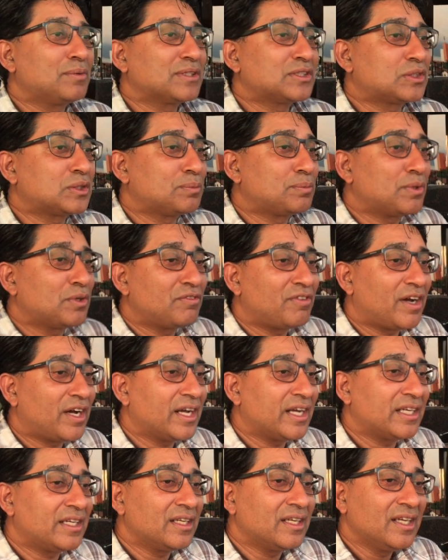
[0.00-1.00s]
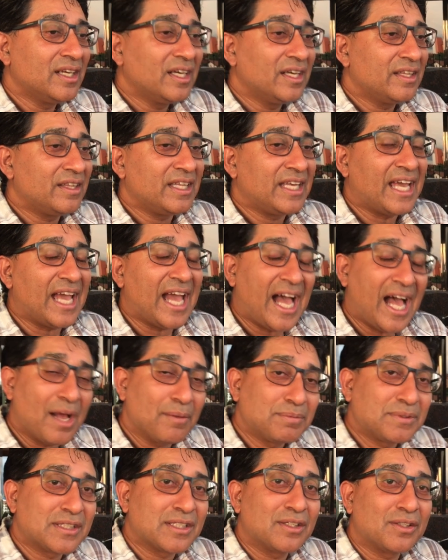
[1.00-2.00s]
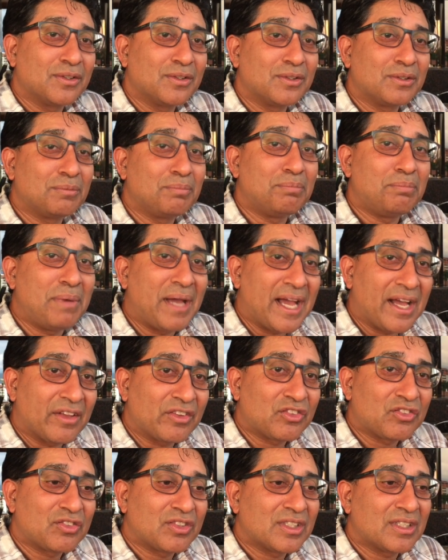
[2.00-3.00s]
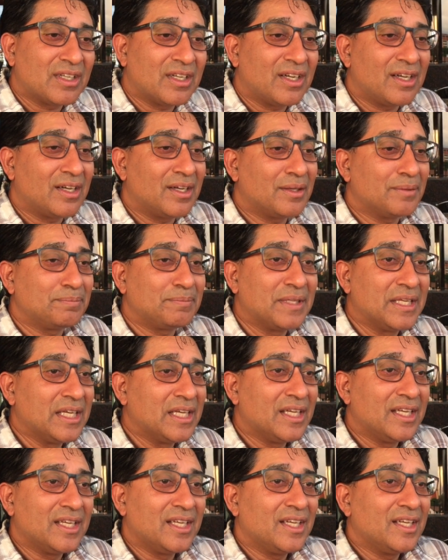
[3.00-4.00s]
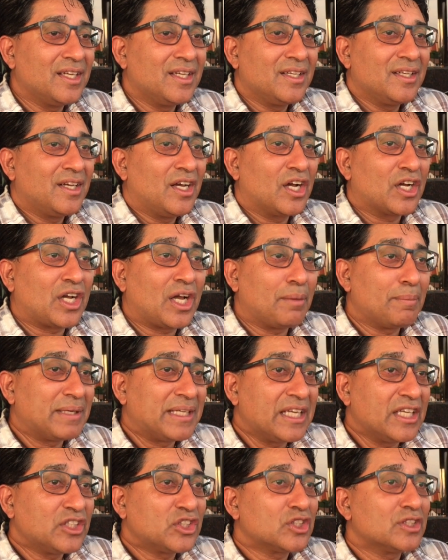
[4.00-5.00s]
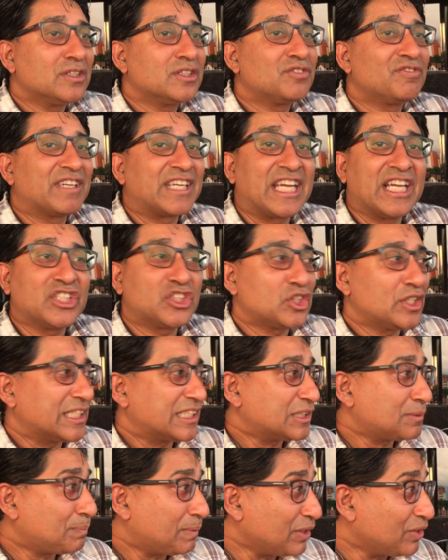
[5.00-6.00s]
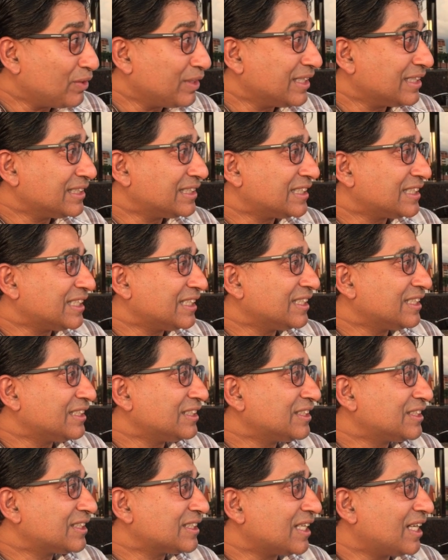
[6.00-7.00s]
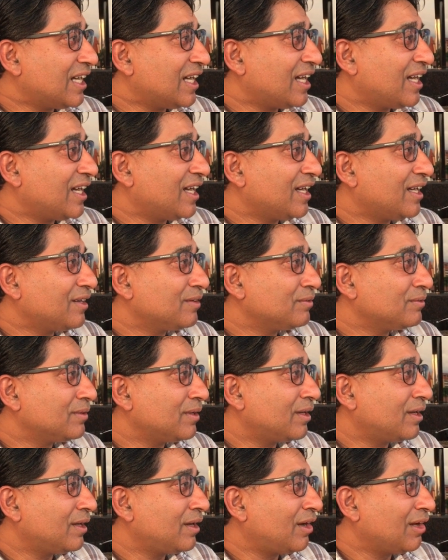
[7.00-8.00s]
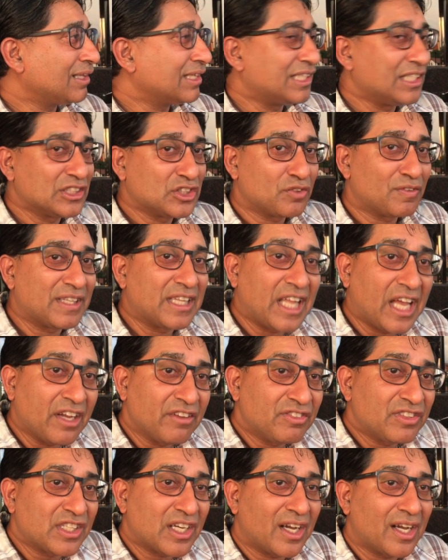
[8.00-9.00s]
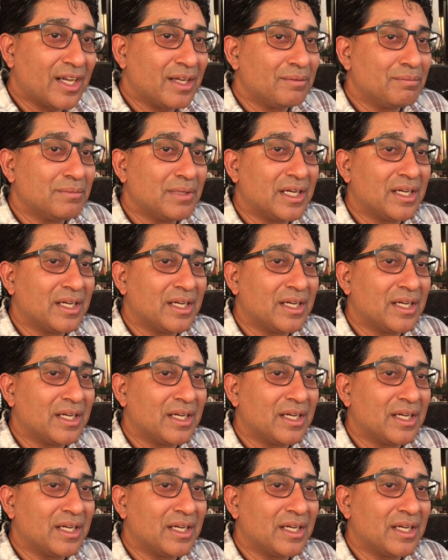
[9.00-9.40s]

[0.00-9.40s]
was to provide the absolute best accommodations, vacation experiences, holidays of a lifetime.